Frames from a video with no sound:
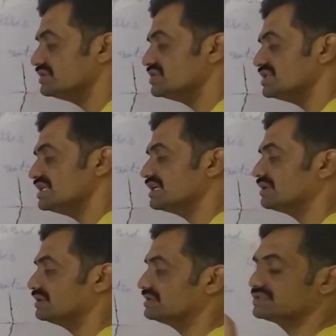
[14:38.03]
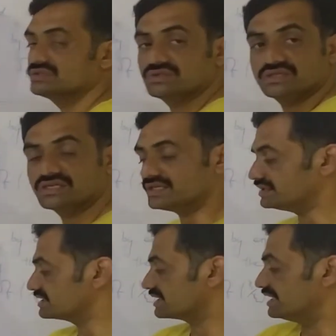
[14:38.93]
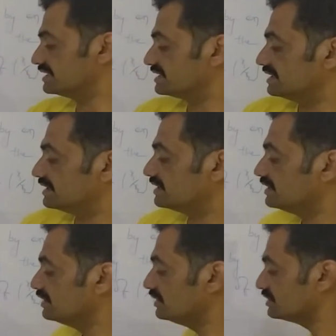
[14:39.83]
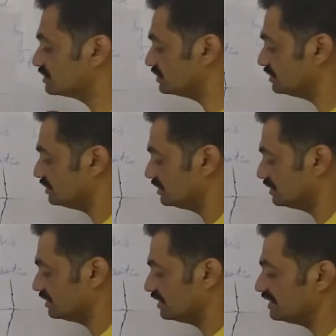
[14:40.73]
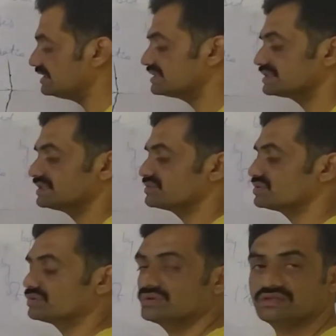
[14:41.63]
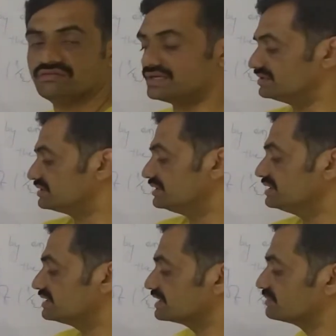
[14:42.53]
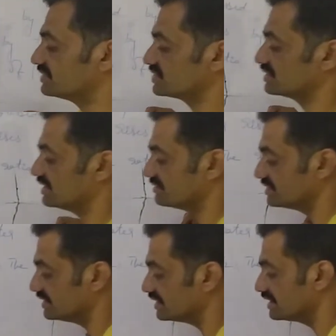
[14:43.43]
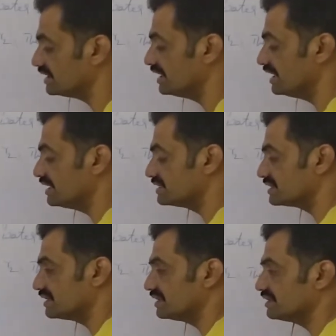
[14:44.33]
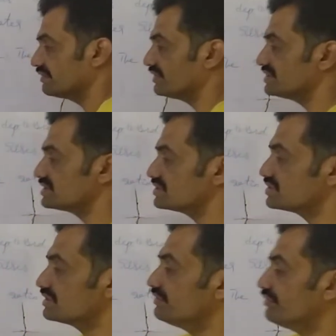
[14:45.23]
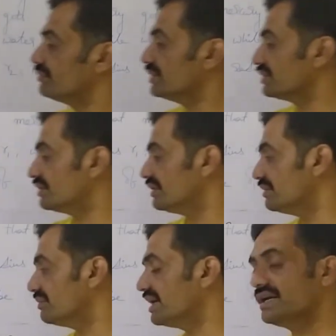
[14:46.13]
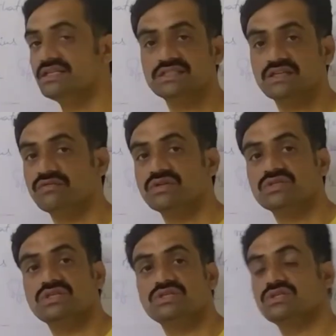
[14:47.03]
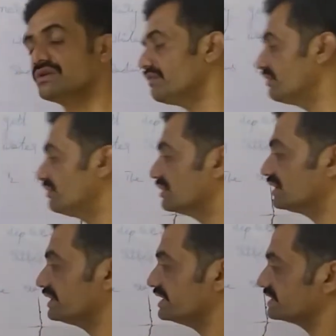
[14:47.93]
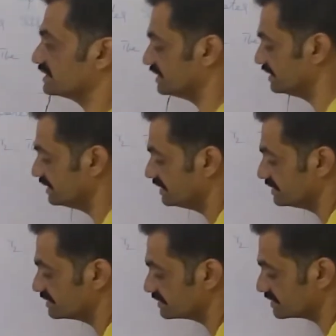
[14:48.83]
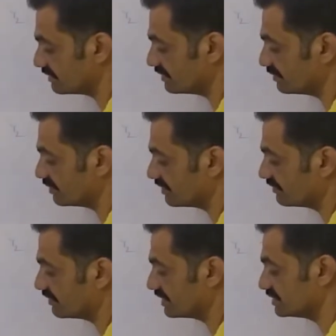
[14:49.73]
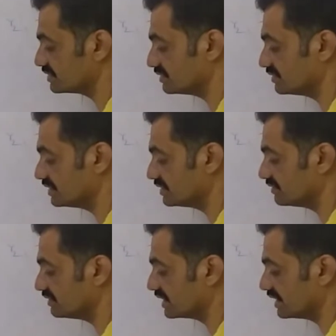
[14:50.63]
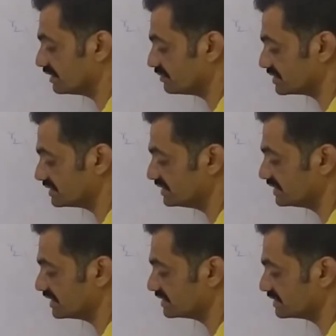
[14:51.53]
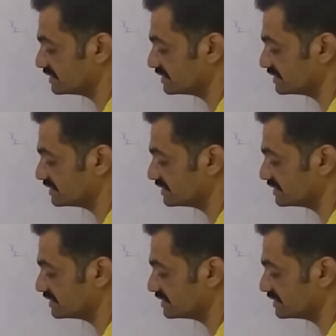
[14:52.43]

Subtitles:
g also gets cancelled. So Let's substitute all the values in this expression. After that, surface tension of mercury by surface tension of water is 7.5. So here we can represent it as